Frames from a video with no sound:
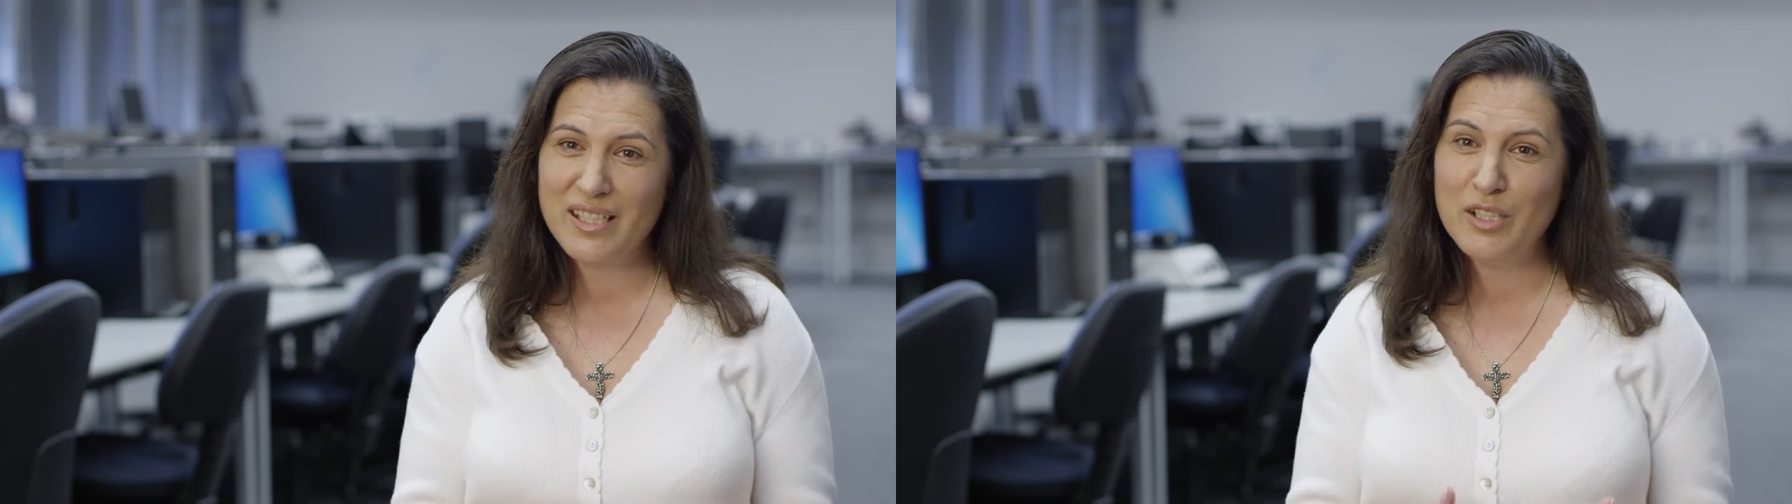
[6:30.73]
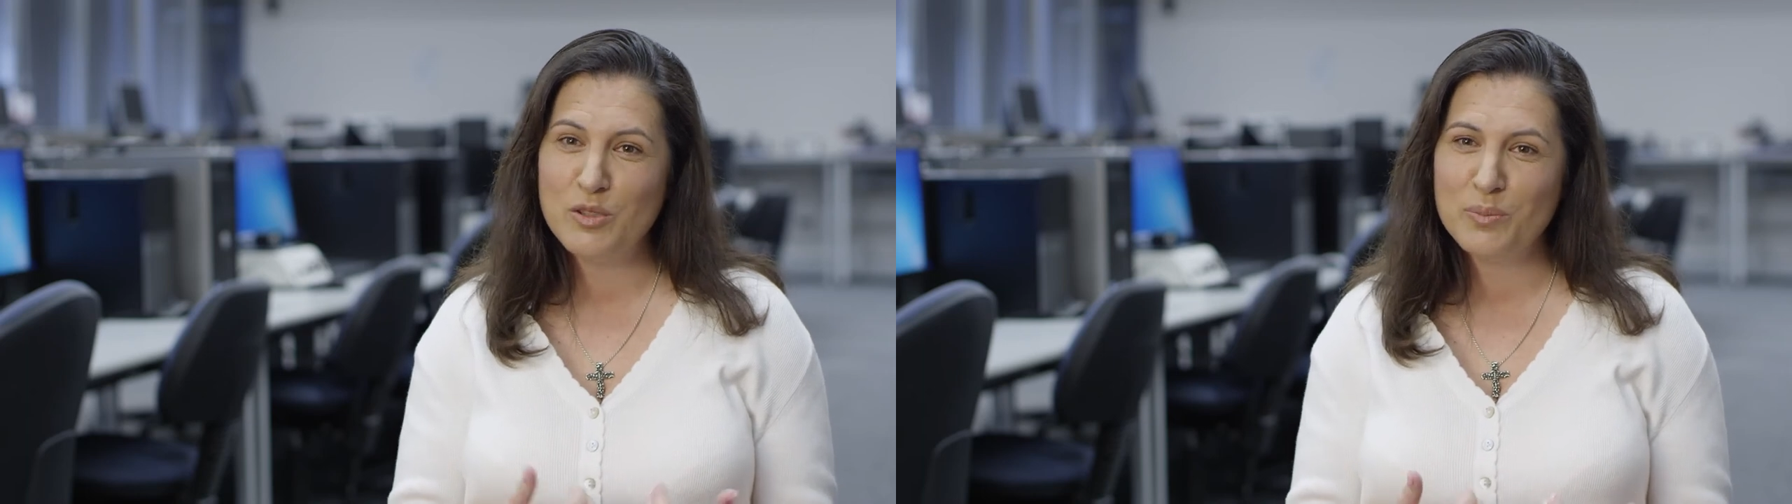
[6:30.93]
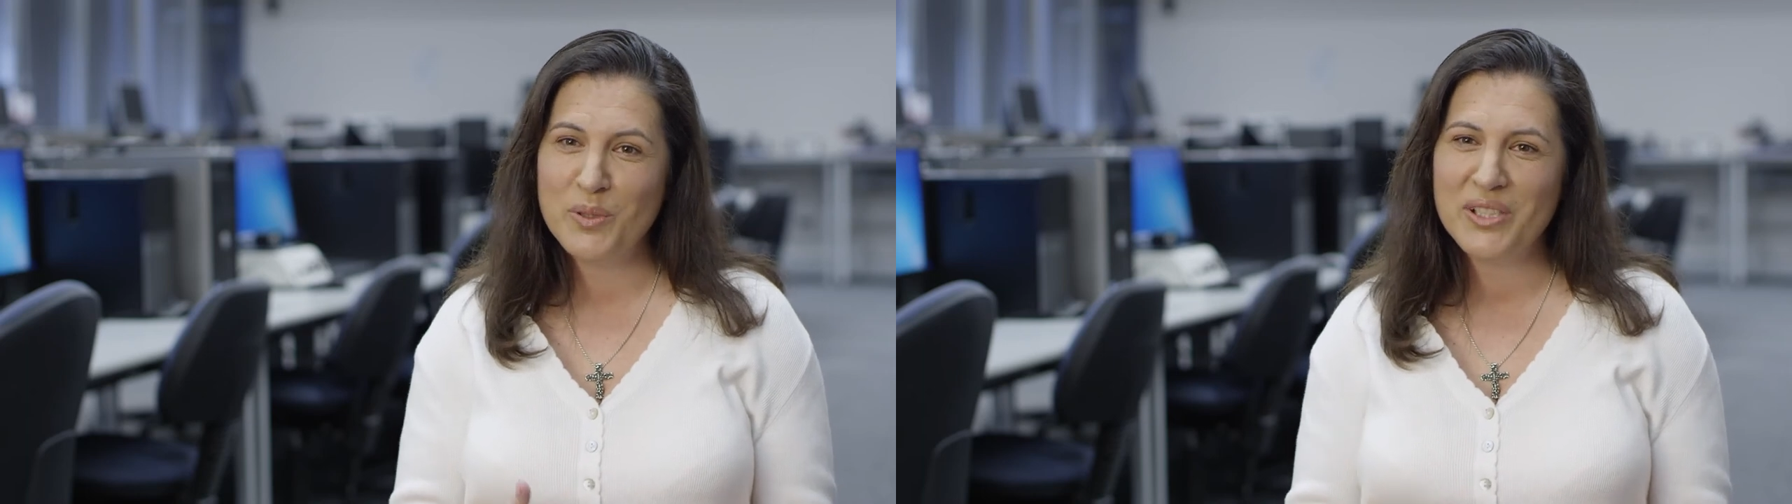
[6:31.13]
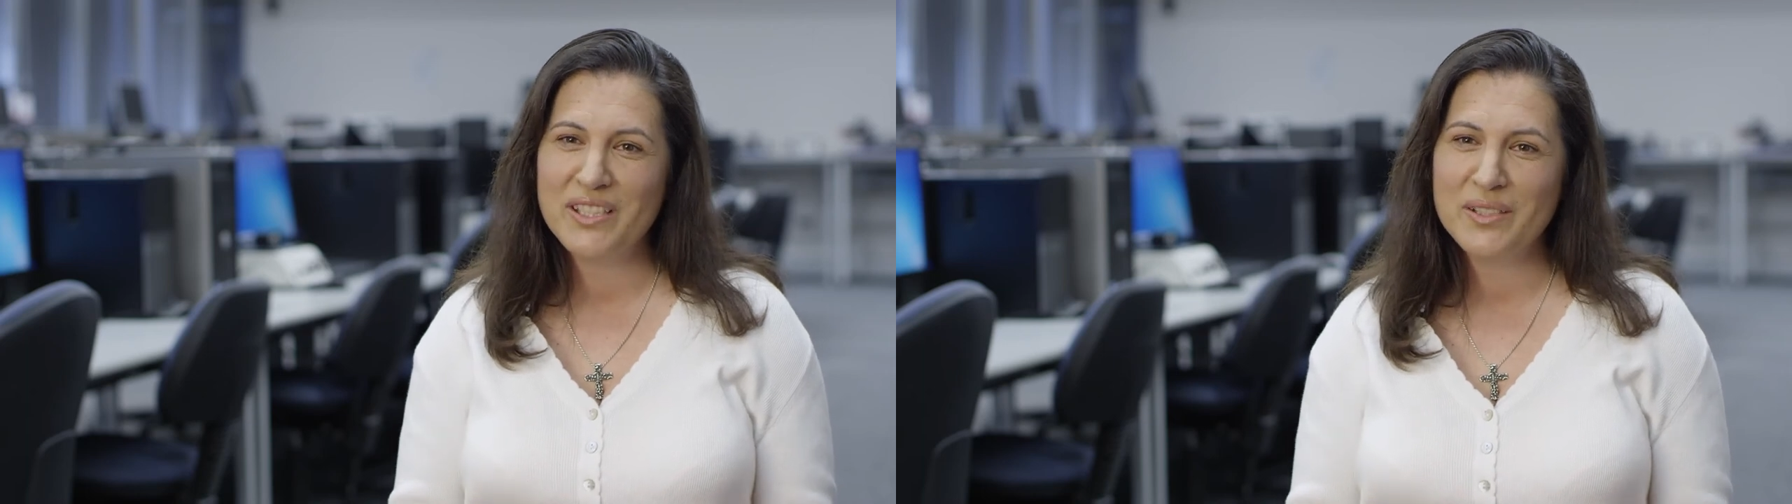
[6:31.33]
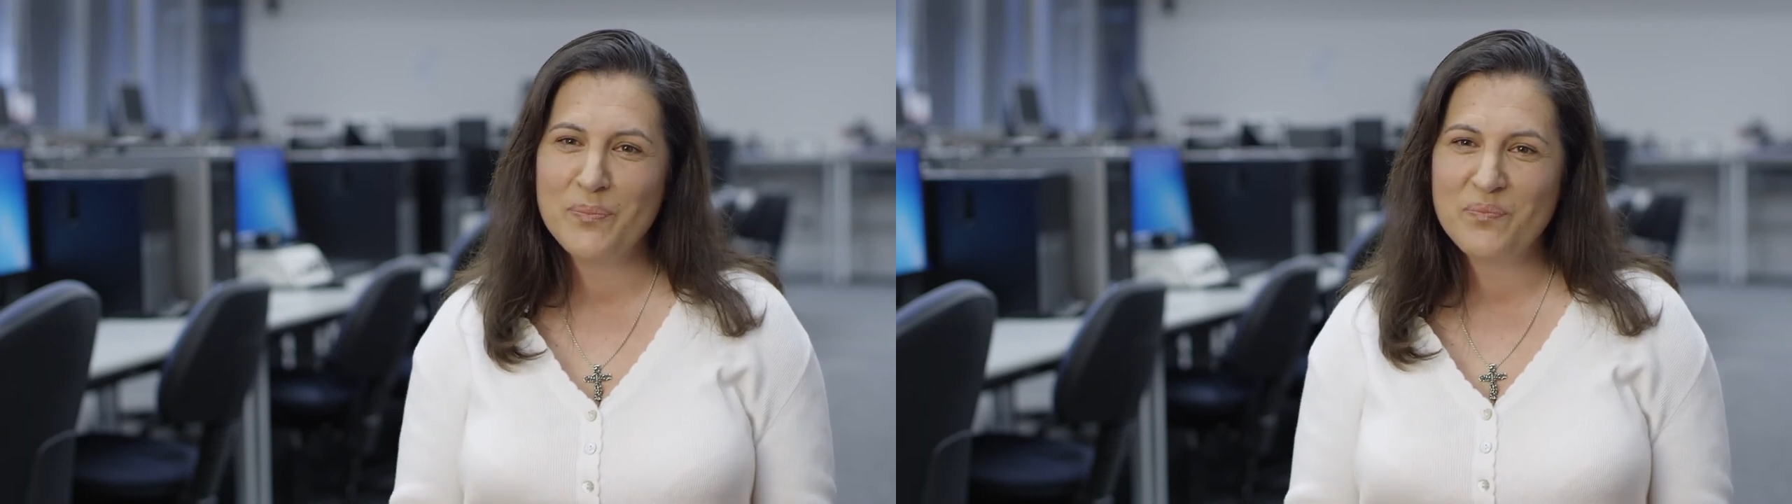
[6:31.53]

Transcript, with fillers: in your body.